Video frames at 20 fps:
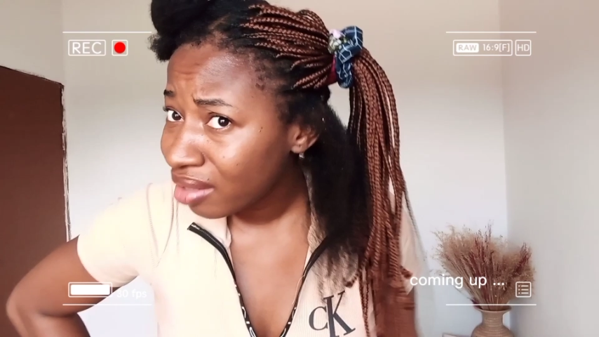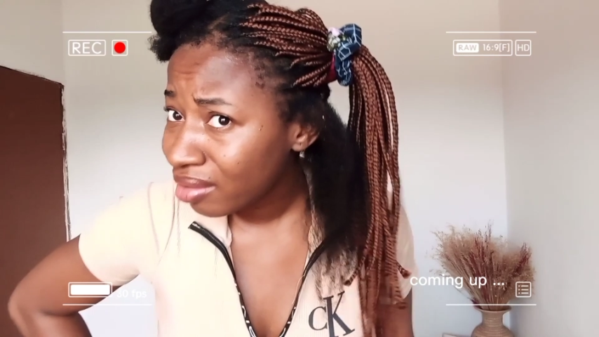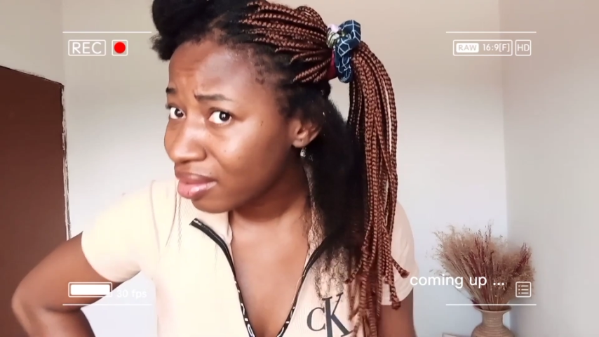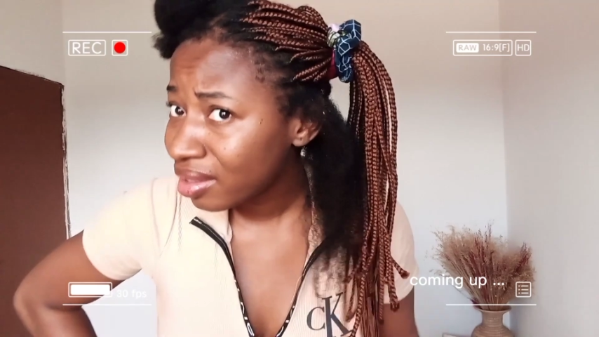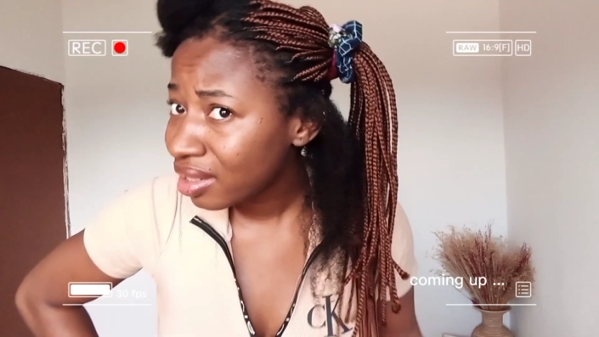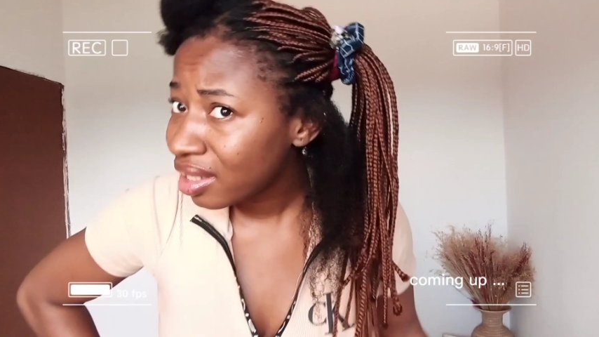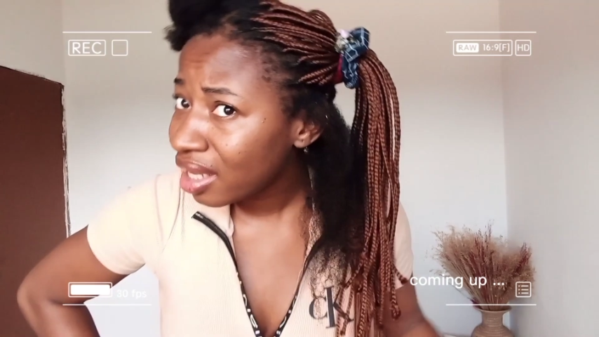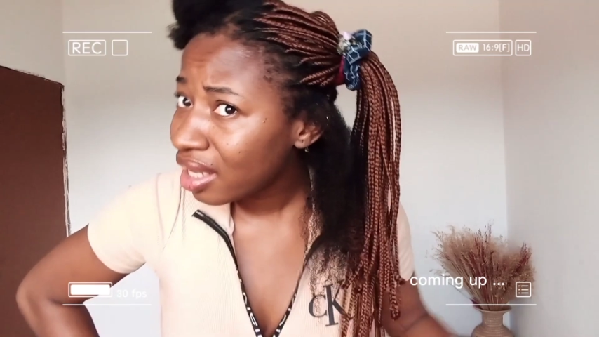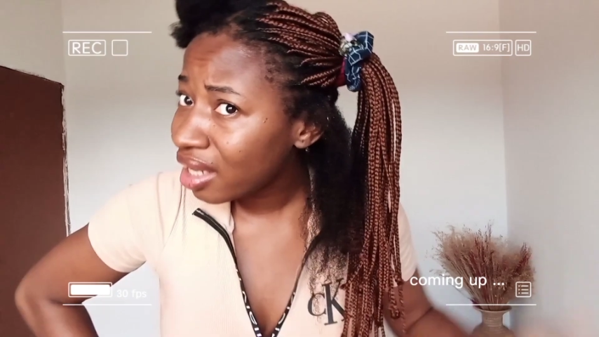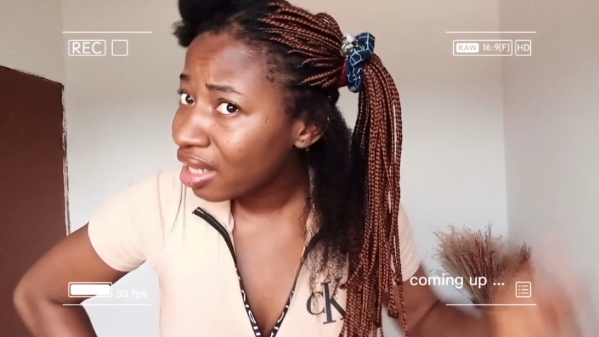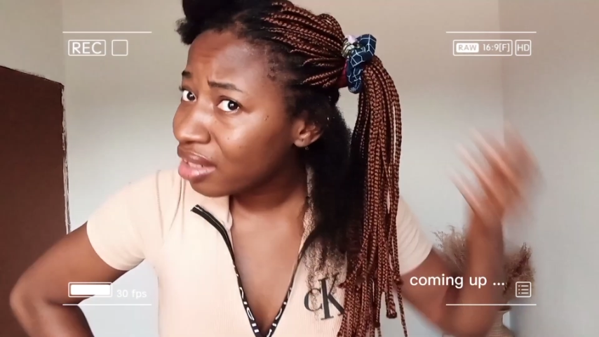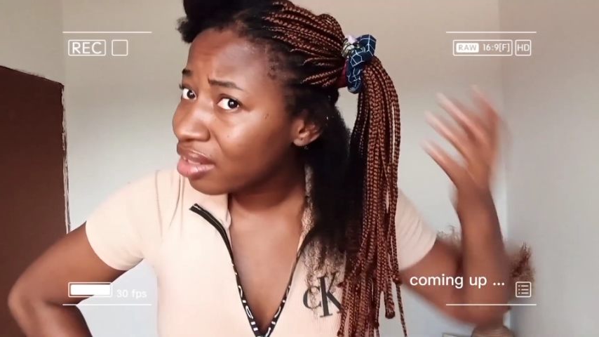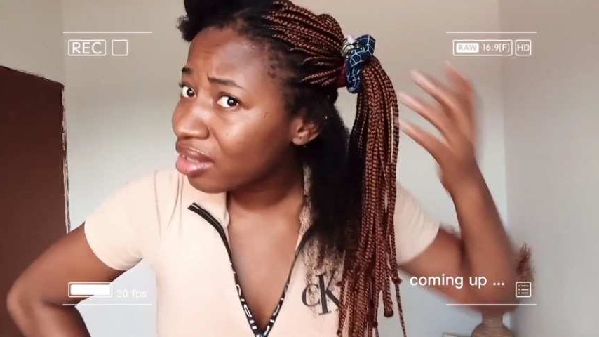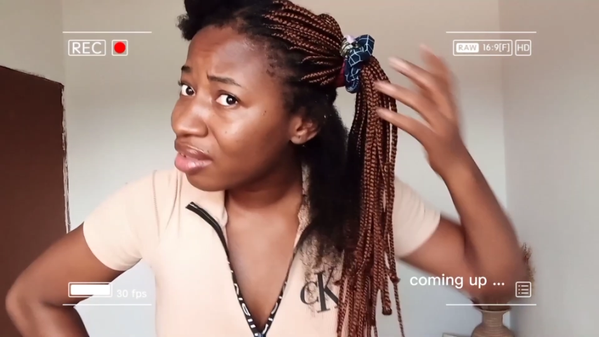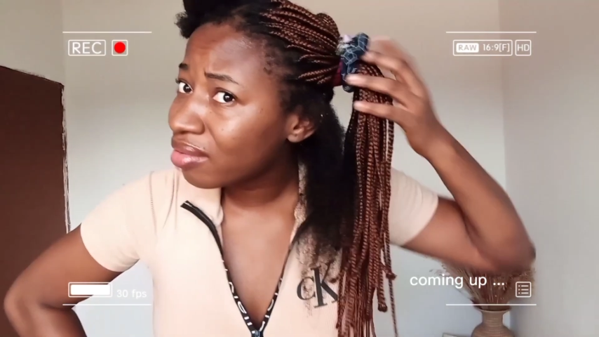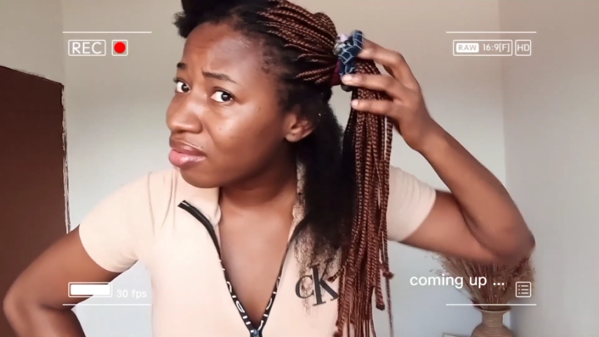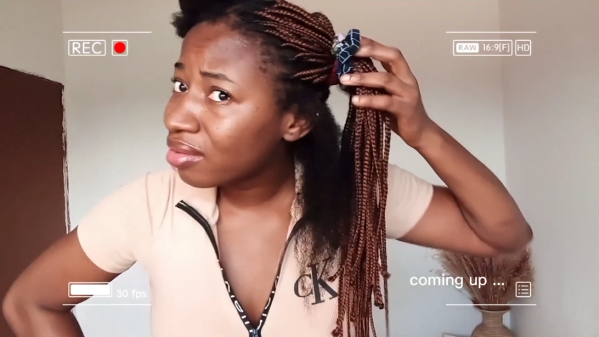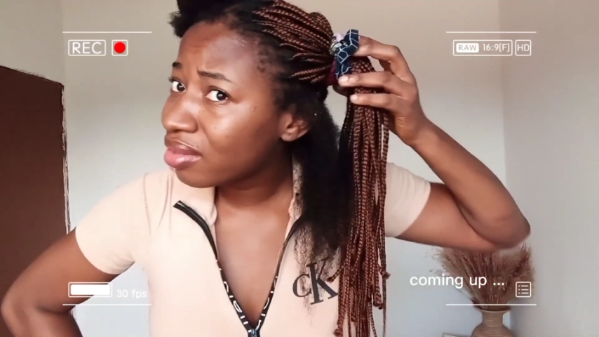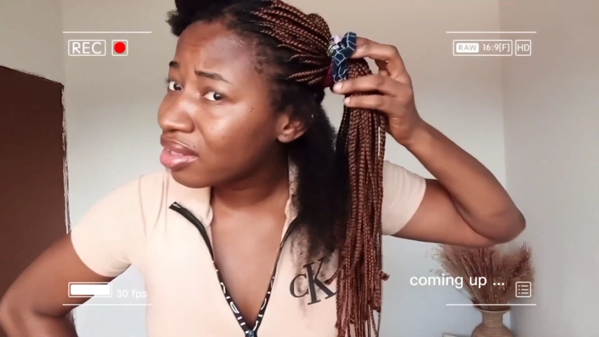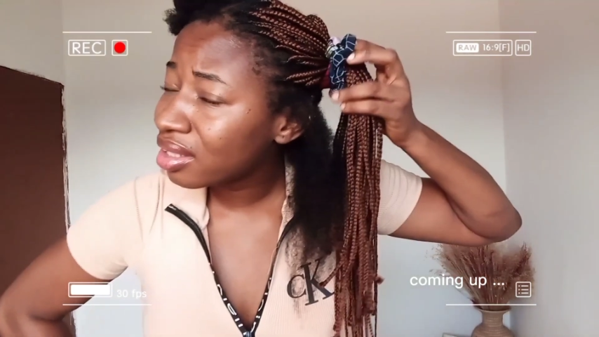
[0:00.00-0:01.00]
I'm tired
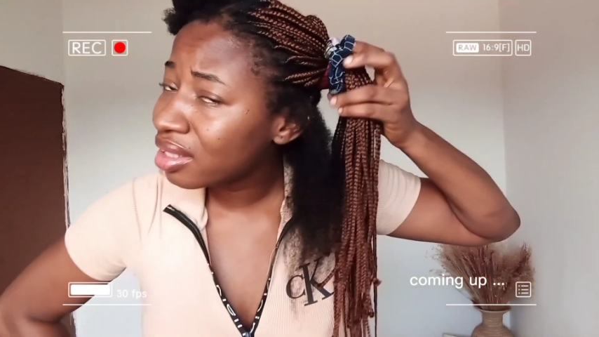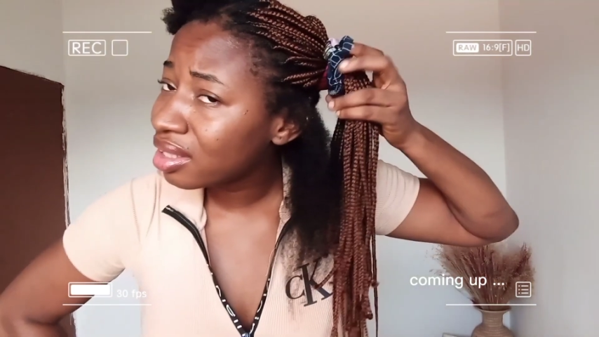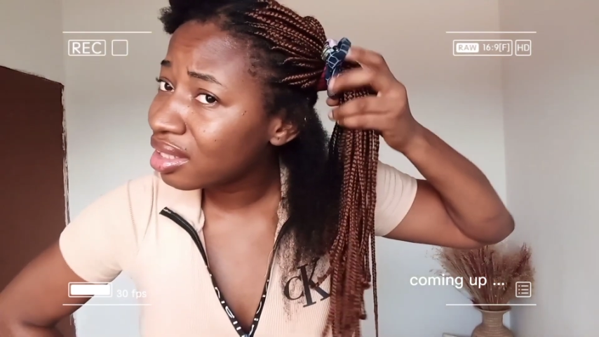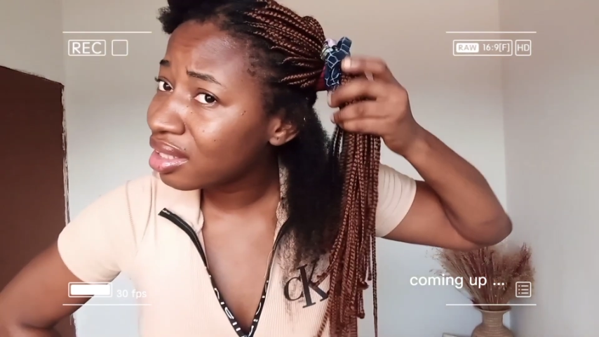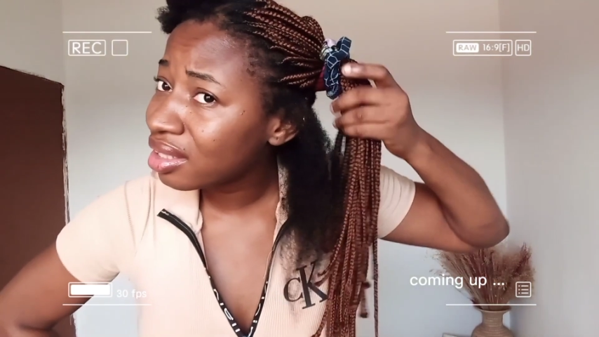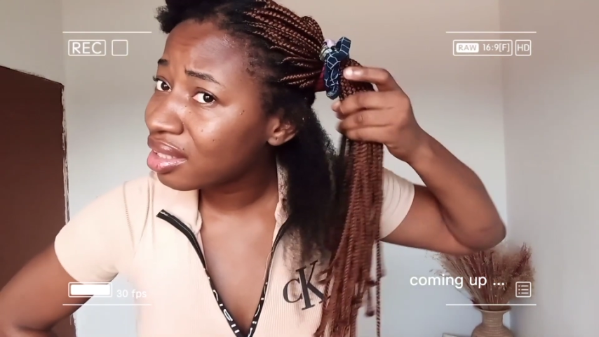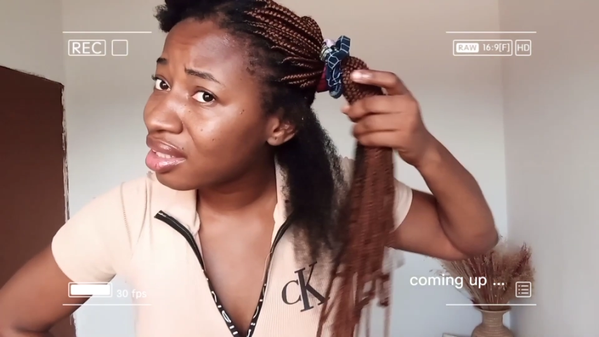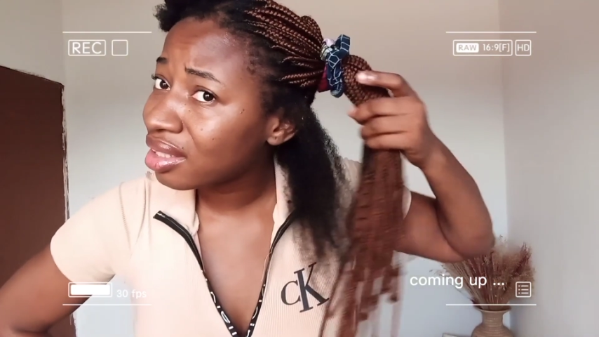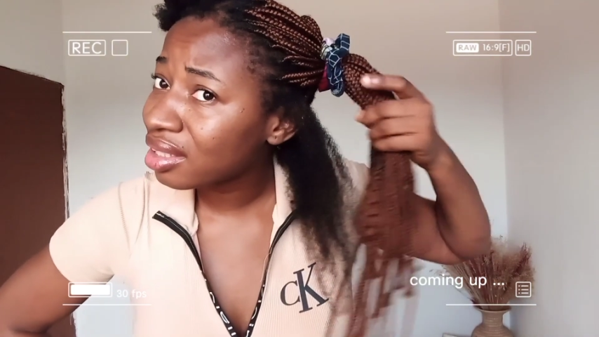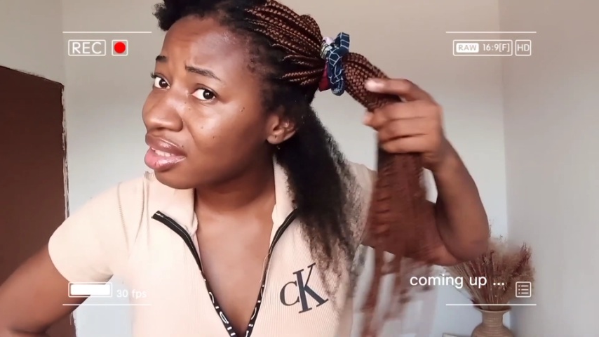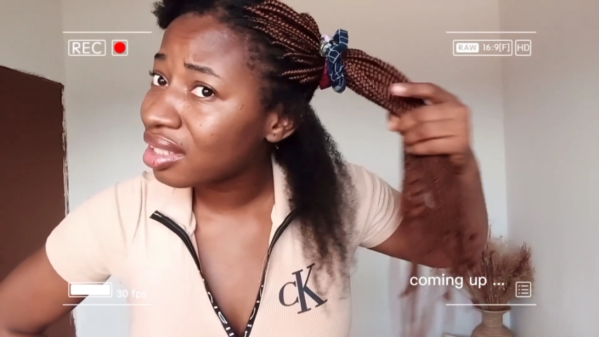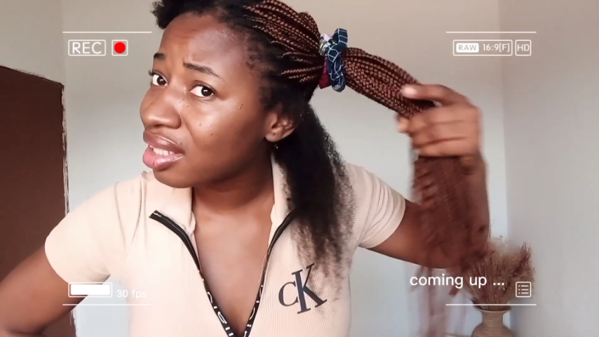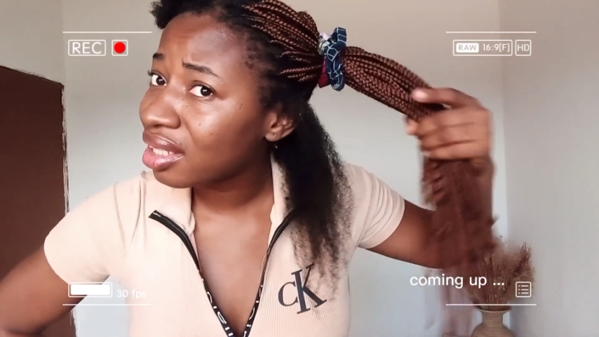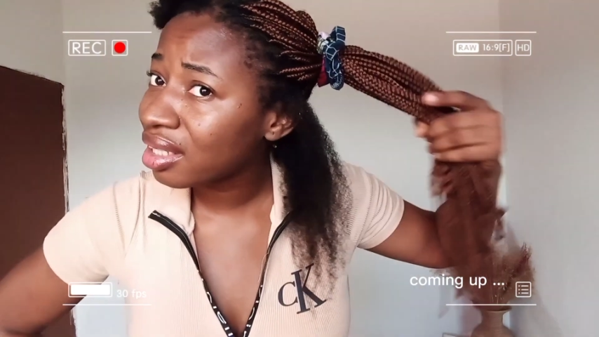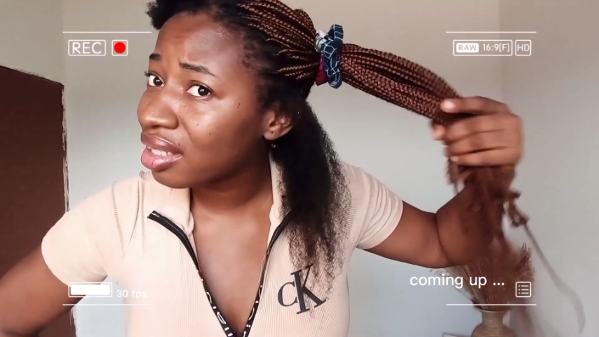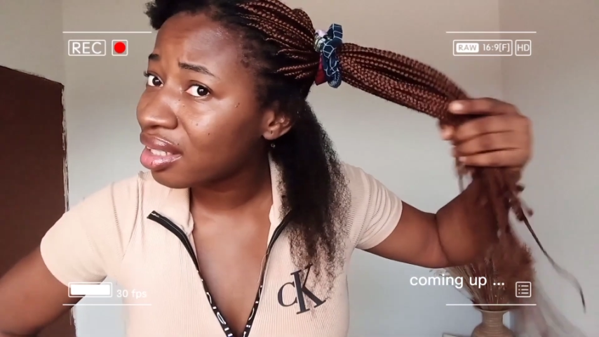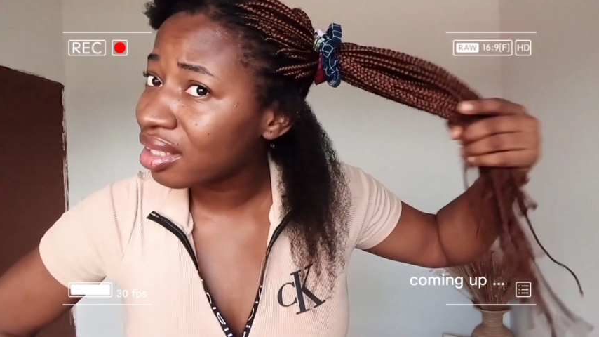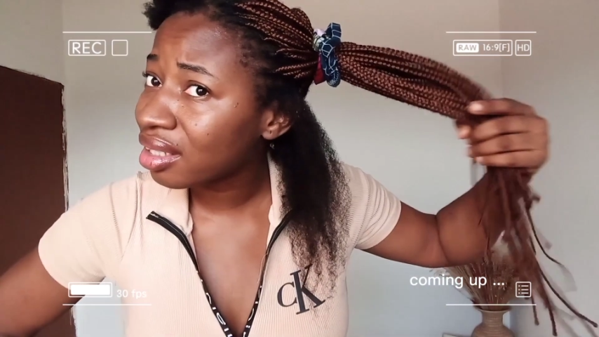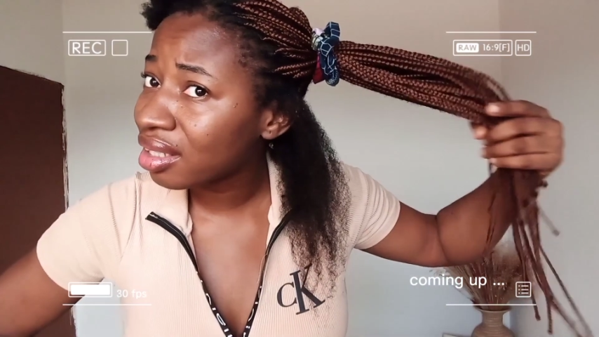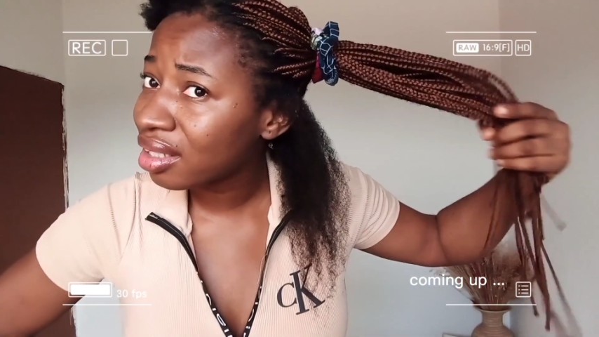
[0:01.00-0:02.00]
of losing this
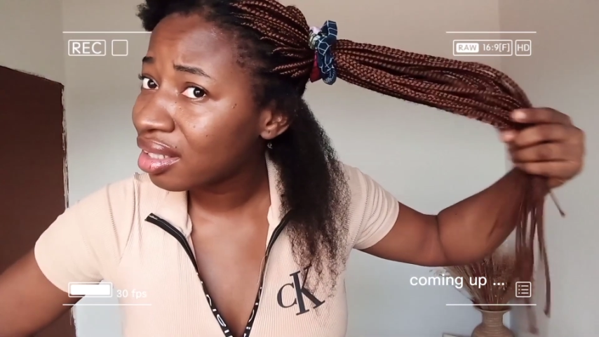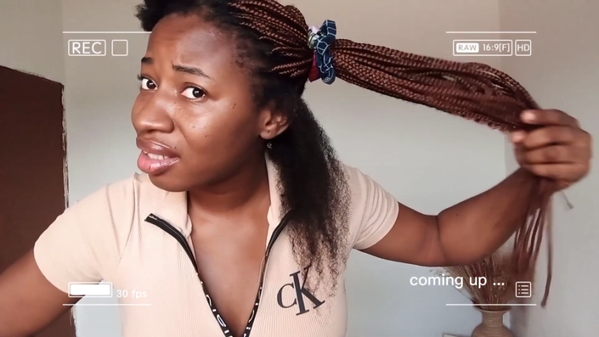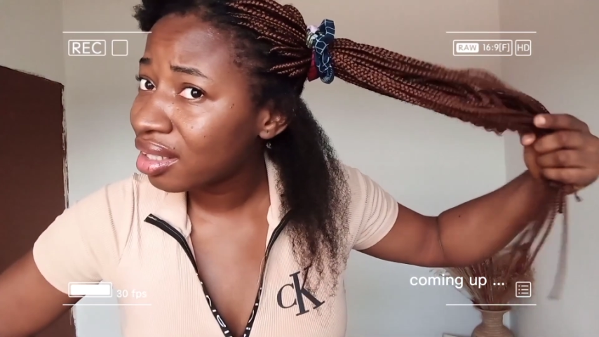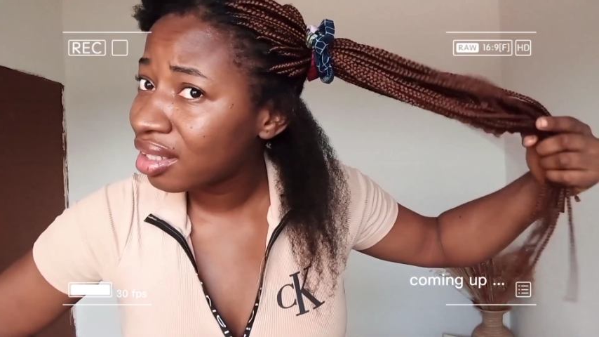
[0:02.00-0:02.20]
hair.